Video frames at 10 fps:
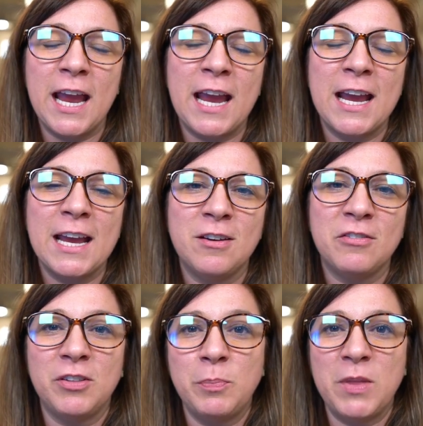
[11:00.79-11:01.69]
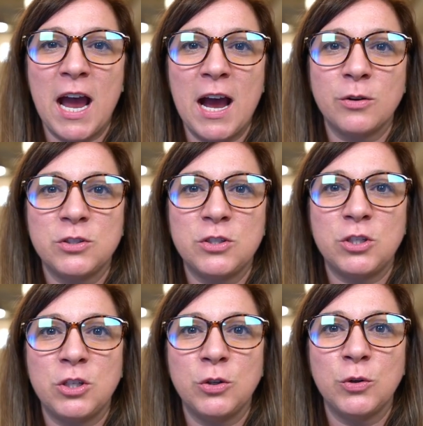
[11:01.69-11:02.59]
and flip the house
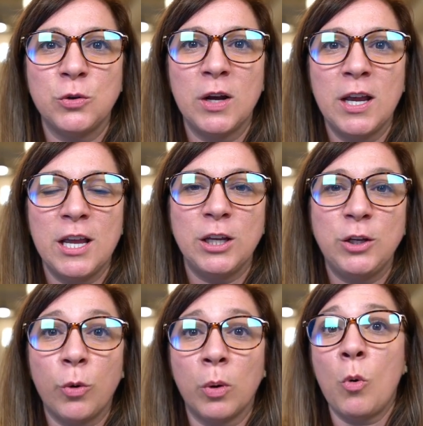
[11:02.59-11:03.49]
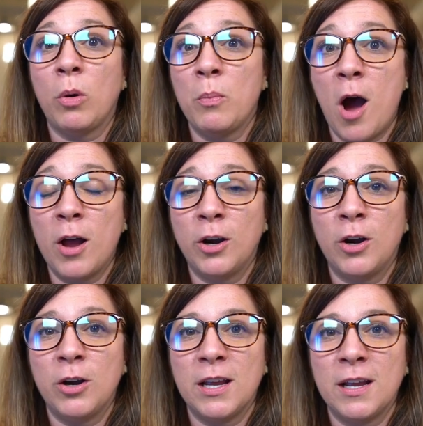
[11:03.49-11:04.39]
to your more
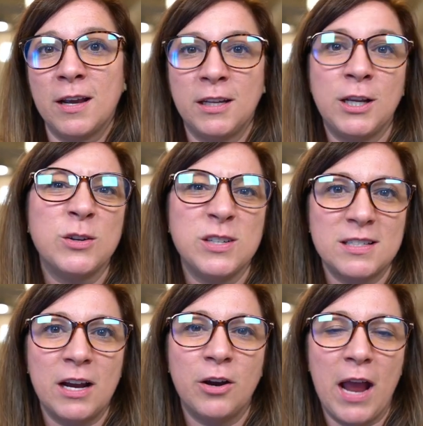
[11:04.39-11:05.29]
modern uh, you know desired